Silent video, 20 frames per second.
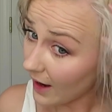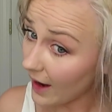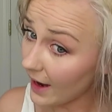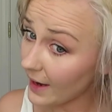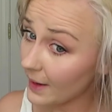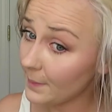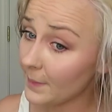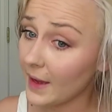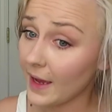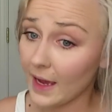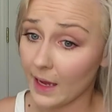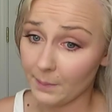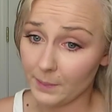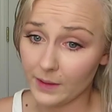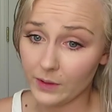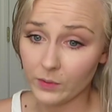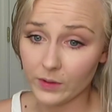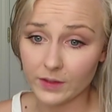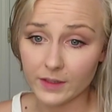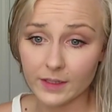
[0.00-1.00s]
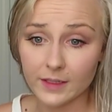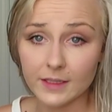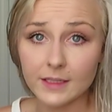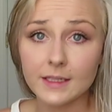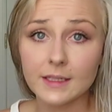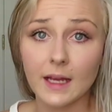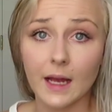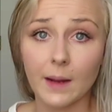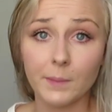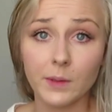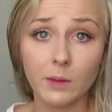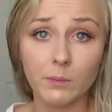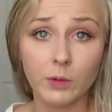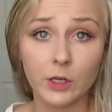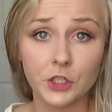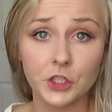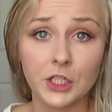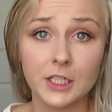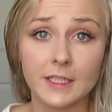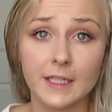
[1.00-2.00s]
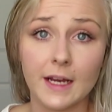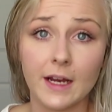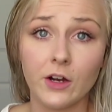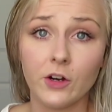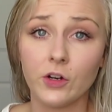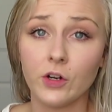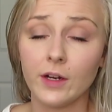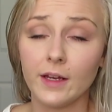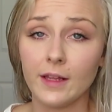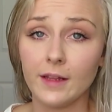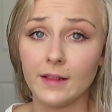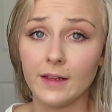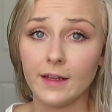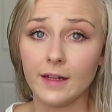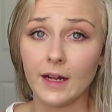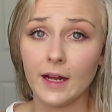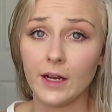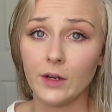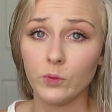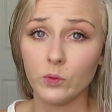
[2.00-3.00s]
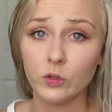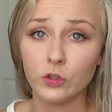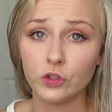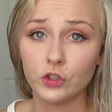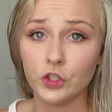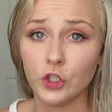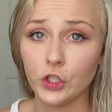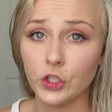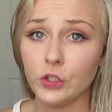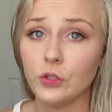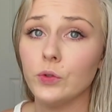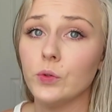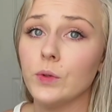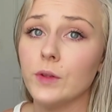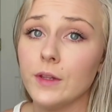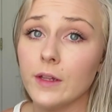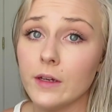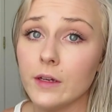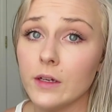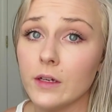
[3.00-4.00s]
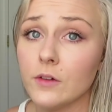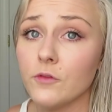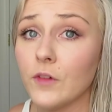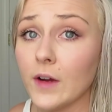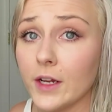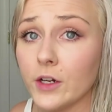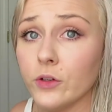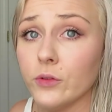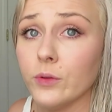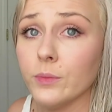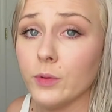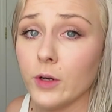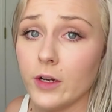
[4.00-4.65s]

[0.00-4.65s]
I'm happy with this. I'm gonna brush this out and then I will show you the final